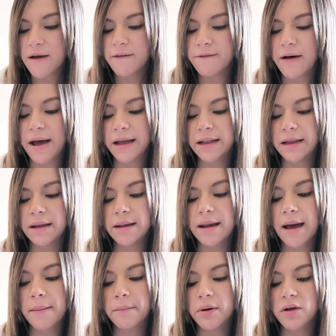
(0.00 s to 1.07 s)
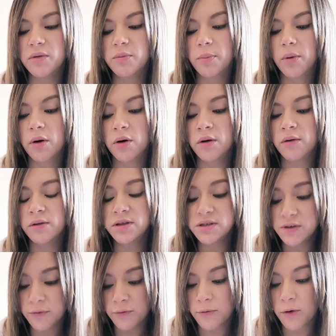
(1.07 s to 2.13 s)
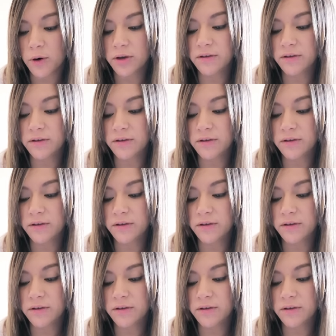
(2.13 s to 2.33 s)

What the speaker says: finding numbers bonds for